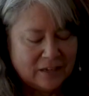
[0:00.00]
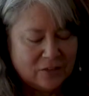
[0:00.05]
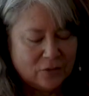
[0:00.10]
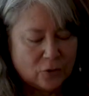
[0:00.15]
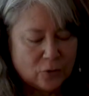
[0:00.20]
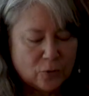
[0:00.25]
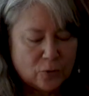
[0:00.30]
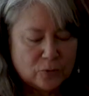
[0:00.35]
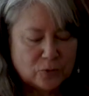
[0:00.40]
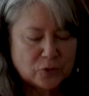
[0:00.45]

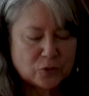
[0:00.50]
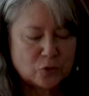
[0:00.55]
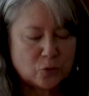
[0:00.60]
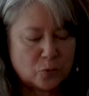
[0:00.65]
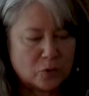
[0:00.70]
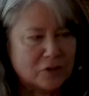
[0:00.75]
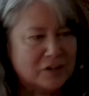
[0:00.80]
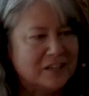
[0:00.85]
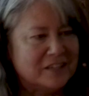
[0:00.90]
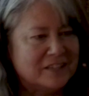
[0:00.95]
those who
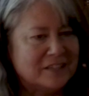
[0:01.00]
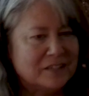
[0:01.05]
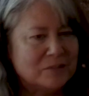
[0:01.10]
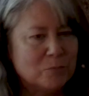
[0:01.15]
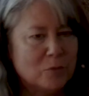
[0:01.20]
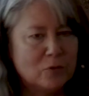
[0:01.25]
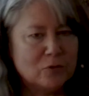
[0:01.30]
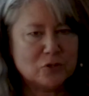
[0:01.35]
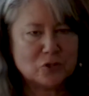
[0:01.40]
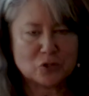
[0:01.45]
were his
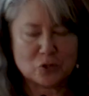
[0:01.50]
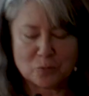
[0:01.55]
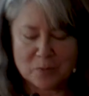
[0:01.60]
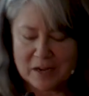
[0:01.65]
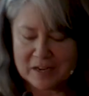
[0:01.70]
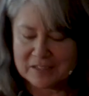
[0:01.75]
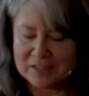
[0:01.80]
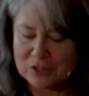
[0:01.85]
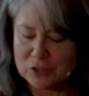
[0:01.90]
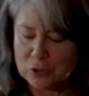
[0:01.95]
most
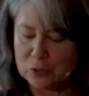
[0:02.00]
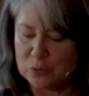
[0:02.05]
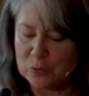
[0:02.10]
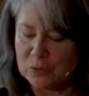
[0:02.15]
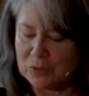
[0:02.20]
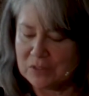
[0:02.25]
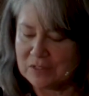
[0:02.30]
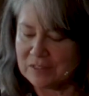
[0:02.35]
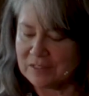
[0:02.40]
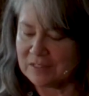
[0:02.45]
direct
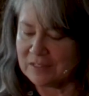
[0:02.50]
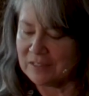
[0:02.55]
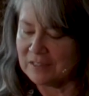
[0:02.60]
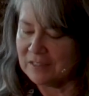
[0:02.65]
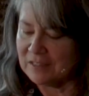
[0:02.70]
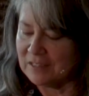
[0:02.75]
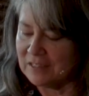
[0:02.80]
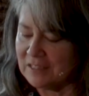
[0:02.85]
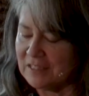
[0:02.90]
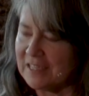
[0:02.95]
students
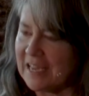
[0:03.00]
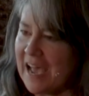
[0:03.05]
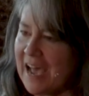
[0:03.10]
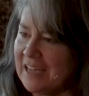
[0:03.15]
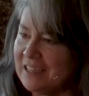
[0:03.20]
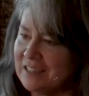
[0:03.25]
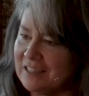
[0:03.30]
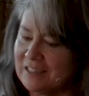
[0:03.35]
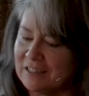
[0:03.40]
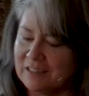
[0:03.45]

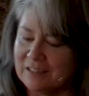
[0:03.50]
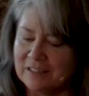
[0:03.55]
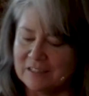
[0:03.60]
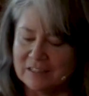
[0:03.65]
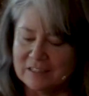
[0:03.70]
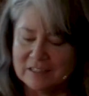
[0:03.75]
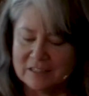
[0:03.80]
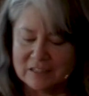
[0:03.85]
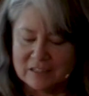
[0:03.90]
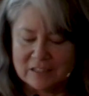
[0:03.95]
sat
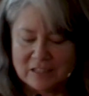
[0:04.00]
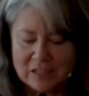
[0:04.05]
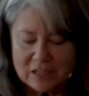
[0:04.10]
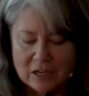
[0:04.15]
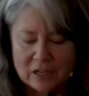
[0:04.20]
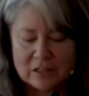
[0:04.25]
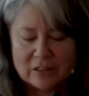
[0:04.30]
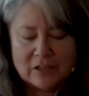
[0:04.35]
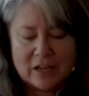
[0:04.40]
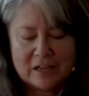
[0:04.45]
in
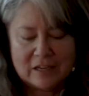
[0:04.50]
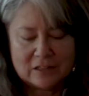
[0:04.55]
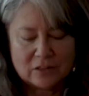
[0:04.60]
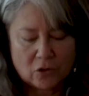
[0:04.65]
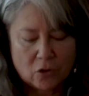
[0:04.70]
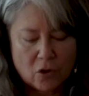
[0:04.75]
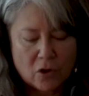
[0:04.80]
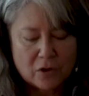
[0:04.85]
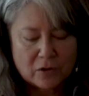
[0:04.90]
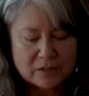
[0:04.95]
a
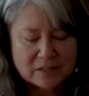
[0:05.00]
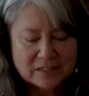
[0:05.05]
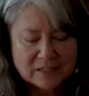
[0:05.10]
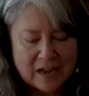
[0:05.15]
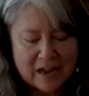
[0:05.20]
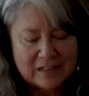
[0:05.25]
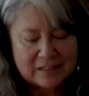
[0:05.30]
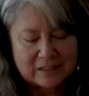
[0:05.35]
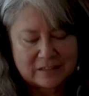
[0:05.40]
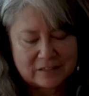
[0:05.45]
night-long
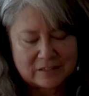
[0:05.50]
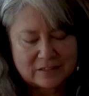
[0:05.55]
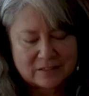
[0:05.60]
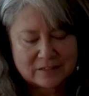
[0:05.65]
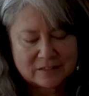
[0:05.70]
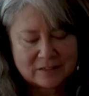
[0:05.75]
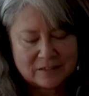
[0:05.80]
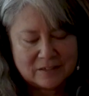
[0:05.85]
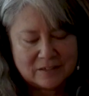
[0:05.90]
silence,